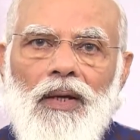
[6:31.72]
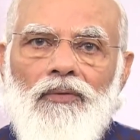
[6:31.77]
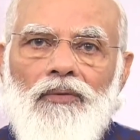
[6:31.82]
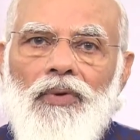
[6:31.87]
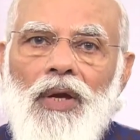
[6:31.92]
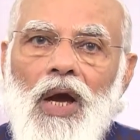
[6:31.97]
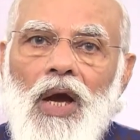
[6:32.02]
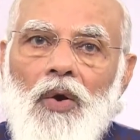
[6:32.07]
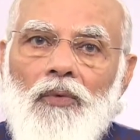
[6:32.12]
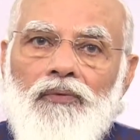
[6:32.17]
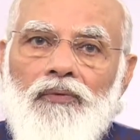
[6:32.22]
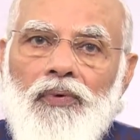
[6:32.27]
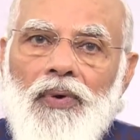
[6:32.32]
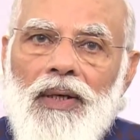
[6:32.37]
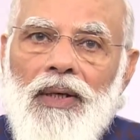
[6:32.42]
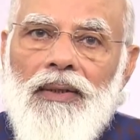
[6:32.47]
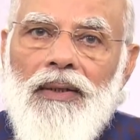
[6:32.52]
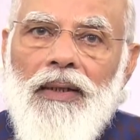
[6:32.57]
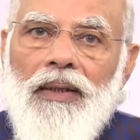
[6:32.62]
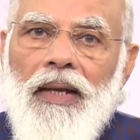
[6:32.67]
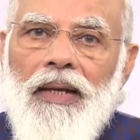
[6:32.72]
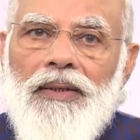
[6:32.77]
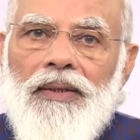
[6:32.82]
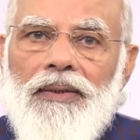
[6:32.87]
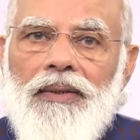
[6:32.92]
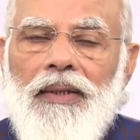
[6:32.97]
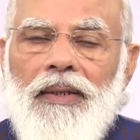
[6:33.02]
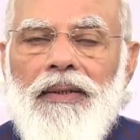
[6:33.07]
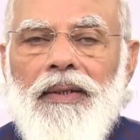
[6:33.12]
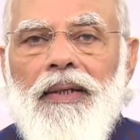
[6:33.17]
We have further
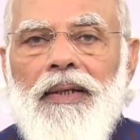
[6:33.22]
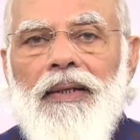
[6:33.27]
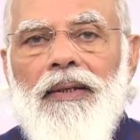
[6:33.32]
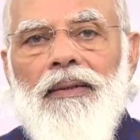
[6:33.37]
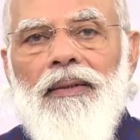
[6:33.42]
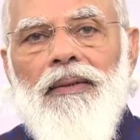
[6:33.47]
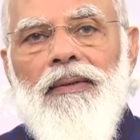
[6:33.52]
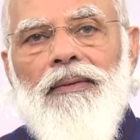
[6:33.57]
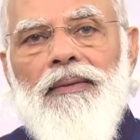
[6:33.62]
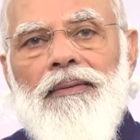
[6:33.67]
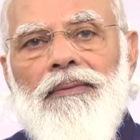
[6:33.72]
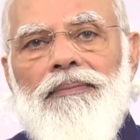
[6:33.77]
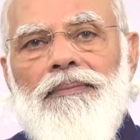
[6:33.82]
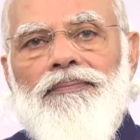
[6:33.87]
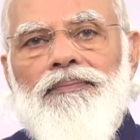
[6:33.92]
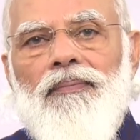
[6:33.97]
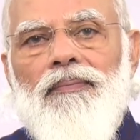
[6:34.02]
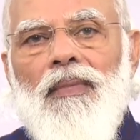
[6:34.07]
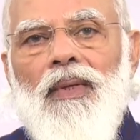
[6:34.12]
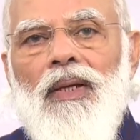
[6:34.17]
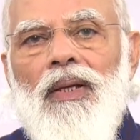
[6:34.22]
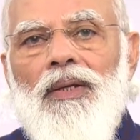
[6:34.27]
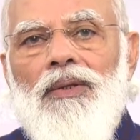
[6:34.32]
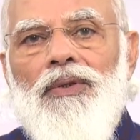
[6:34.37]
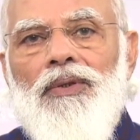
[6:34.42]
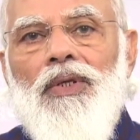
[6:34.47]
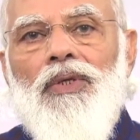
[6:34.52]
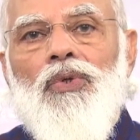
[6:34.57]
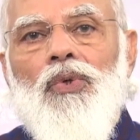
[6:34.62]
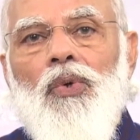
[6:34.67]
extended
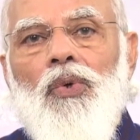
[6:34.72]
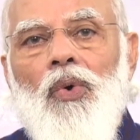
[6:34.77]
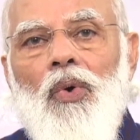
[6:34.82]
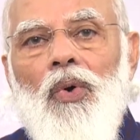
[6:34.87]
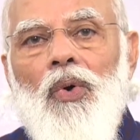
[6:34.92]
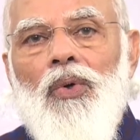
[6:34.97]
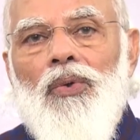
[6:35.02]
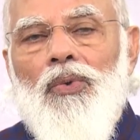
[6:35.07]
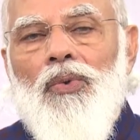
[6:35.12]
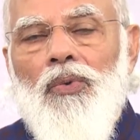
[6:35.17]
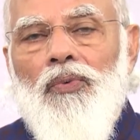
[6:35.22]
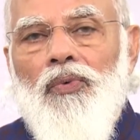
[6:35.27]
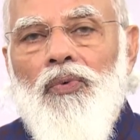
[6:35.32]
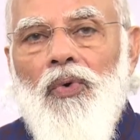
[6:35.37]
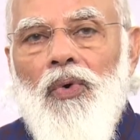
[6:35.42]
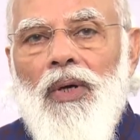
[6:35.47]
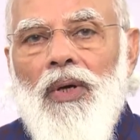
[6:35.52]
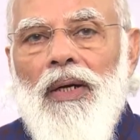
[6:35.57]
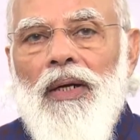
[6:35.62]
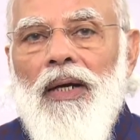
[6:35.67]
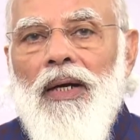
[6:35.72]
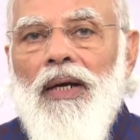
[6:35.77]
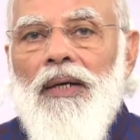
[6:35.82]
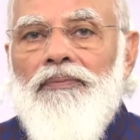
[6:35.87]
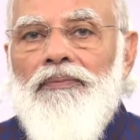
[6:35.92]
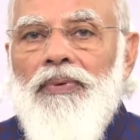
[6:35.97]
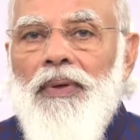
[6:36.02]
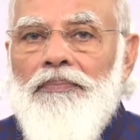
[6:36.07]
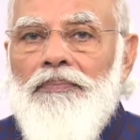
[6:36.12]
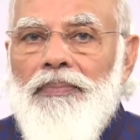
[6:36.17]
this goal to
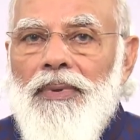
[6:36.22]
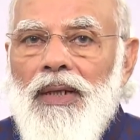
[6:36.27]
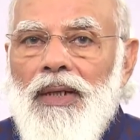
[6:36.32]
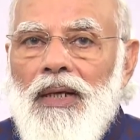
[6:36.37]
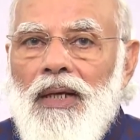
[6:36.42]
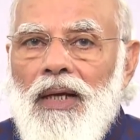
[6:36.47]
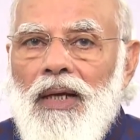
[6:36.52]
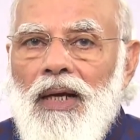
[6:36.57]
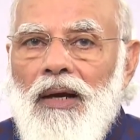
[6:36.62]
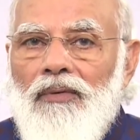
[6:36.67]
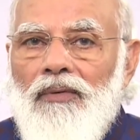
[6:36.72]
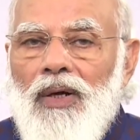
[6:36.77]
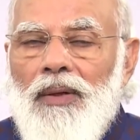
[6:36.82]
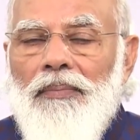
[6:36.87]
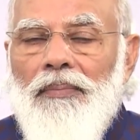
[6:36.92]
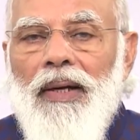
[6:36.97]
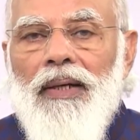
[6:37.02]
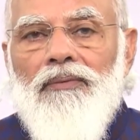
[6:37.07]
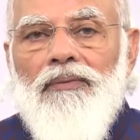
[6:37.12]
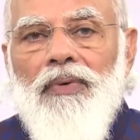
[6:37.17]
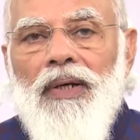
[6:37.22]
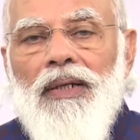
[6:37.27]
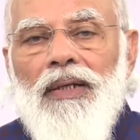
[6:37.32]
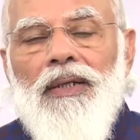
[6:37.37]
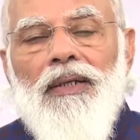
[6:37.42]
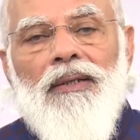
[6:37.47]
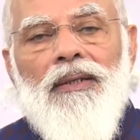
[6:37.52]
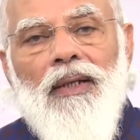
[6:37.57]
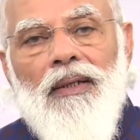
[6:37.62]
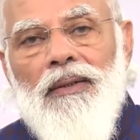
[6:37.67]
450 gigawatt by
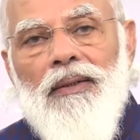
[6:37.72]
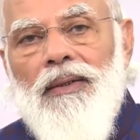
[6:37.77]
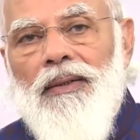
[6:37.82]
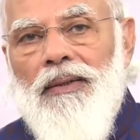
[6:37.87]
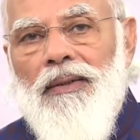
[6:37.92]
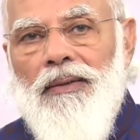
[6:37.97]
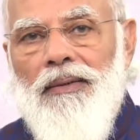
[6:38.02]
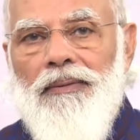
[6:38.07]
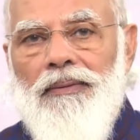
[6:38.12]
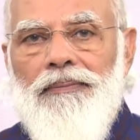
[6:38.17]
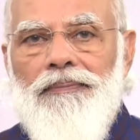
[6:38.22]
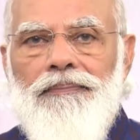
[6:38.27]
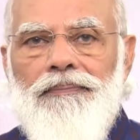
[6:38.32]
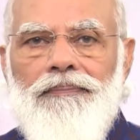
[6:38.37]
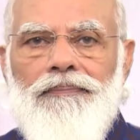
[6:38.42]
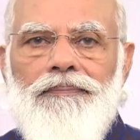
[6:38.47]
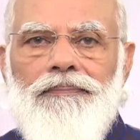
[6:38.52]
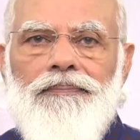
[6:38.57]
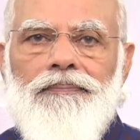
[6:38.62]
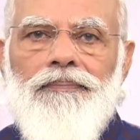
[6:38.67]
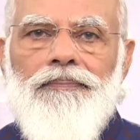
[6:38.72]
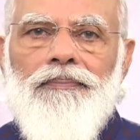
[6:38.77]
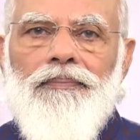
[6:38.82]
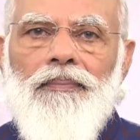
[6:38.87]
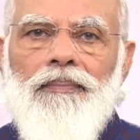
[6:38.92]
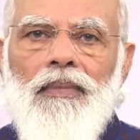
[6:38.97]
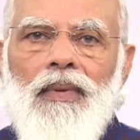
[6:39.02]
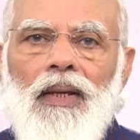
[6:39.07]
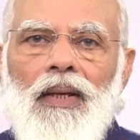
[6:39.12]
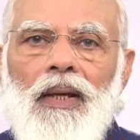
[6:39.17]
2030.
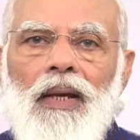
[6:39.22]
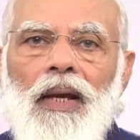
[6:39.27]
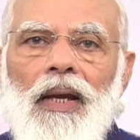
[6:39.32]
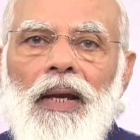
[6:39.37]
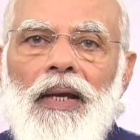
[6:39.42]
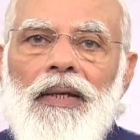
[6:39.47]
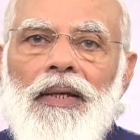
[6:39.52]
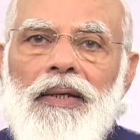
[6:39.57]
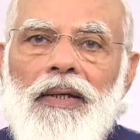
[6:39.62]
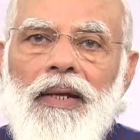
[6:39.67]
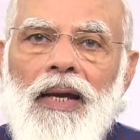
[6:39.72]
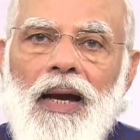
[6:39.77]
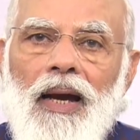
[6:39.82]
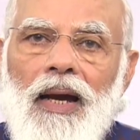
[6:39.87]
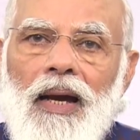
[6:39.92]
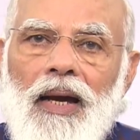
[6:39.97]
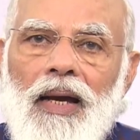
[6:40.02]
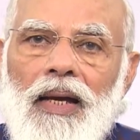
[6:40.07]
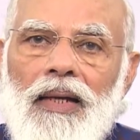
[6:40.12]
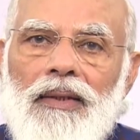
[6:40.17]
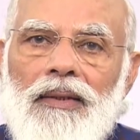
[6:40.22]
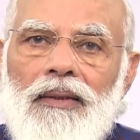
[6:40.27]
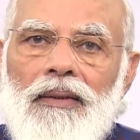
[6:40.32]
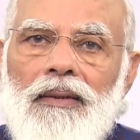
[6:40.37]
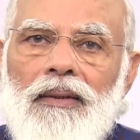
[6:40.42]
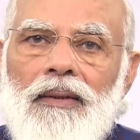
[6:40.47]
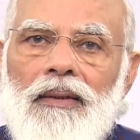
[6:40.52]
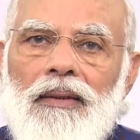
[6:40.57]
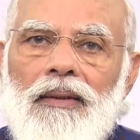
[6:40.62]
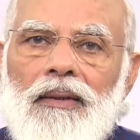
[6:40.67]
India
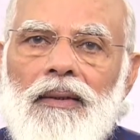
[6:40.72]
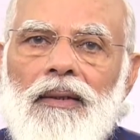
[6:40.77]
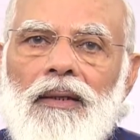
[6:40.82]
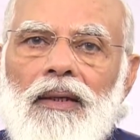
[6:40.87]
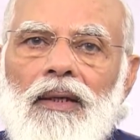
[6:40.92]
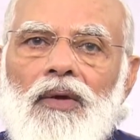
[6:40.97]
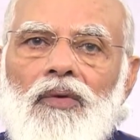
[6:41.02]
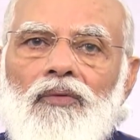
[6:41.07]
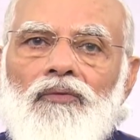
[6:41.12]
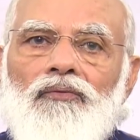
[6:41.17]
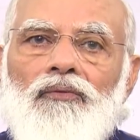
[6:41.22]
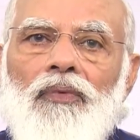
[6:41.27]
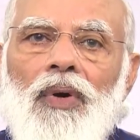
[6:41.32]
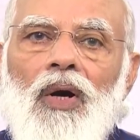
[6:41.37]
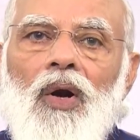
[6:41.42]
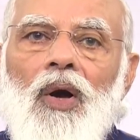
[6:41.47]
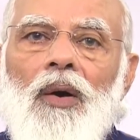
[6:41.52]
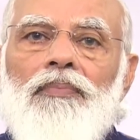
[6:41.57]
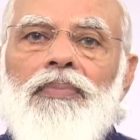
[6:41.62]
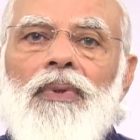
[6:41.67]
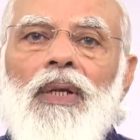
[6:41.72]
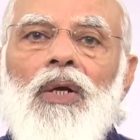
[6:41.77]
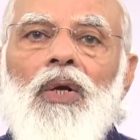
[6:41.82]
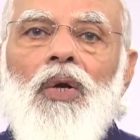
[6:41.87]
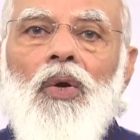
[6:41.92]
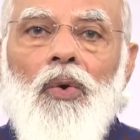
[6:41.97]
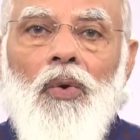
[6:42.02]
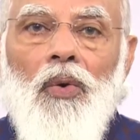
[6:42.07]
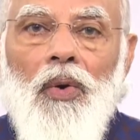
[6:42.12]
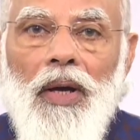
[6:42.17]
has one of the
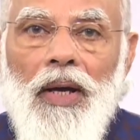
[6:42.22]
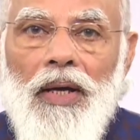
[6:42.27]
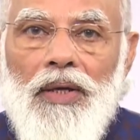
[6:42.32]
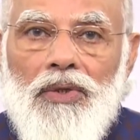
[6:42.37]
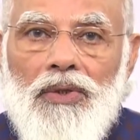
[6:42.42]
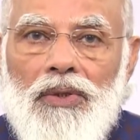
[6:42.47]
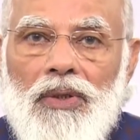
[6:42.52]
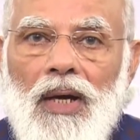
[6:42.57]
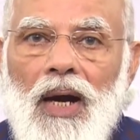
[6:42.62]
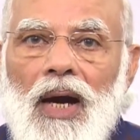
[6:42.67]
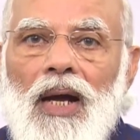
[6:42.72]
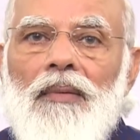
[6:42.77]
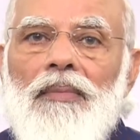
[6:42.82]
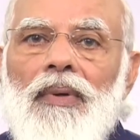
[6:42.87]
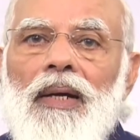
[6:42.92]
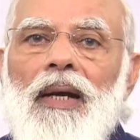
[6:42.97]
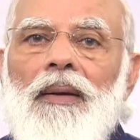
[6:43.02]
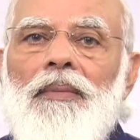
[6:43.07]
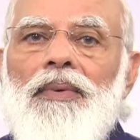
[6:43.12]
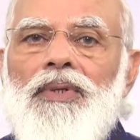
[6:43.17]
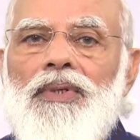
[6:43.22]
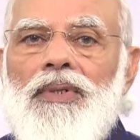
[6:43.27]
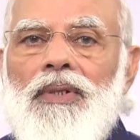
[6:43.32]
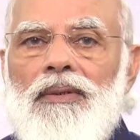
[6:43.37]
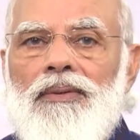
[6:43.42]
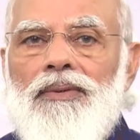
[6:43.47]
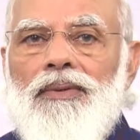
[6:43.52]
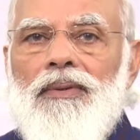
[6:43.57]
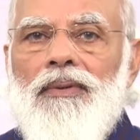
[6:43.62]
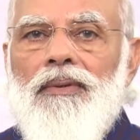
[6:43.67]
lowest carbon
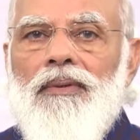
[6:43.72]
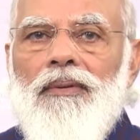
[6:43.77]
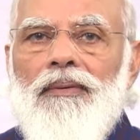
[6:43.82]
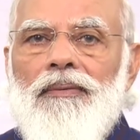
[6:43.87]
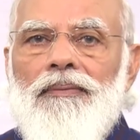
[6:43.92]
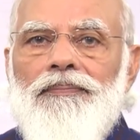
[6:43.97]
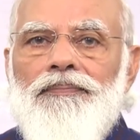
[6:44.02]
emissions